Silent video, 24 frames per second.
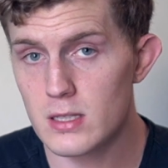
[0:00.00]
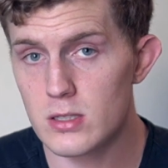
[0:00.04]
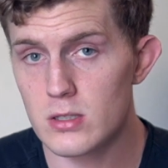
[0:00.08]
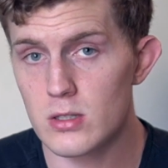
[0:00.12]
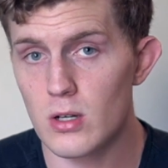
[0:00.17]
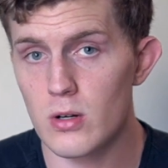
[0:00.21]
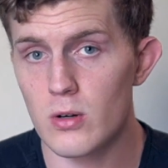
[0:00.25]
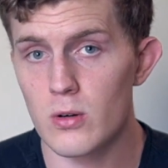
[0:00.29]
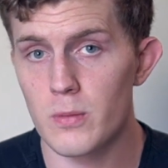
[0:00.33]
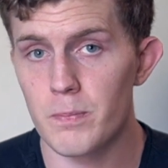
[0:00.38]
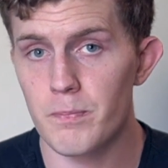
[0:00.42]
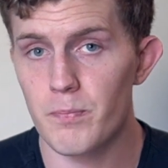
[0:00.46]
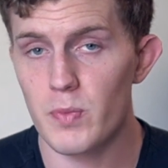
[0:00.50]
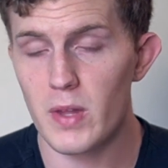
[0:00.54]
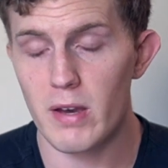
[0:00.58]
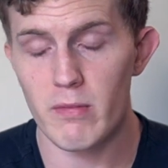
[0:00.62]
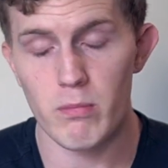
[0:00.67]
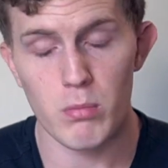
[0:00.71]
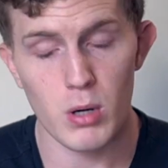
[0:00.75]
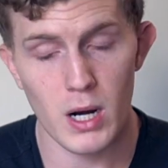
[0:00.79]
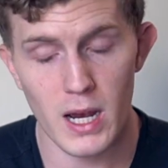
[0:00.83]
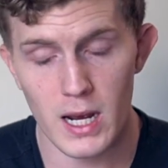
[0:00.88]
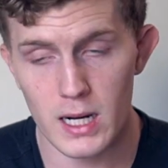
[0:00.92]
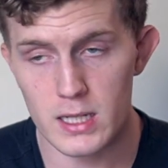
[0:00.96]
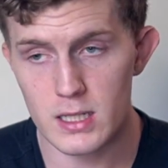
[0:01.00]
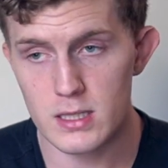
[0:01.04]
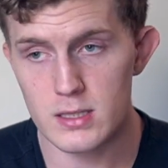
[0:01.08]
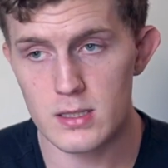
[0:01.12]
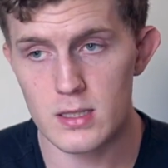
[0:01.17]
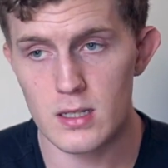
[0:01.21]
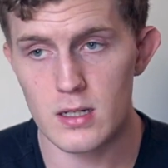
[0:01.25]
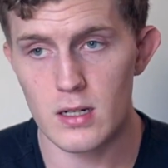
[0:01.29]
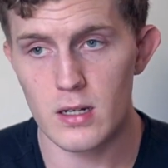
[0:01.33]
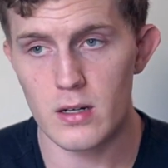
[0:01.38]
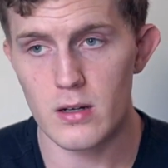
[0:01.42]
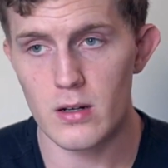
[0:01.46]
So I
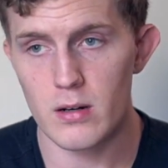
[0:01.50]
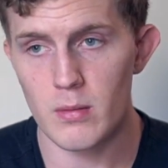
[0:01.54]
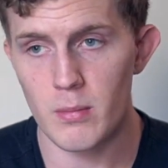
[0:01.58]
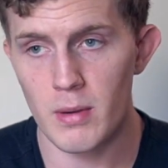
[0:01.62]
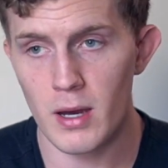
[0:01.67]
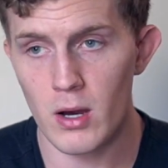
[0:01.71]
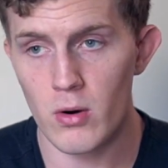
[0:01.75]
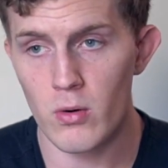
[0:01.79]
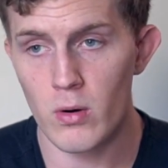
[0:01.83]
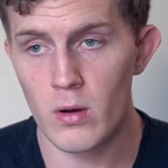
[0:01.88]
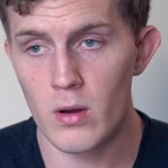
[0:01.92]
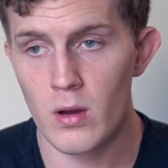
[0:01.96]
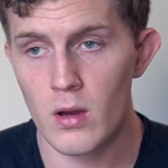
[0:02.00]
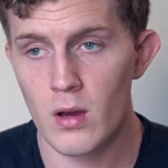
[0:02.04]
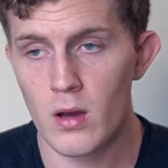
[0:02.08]
practiced it a good amount.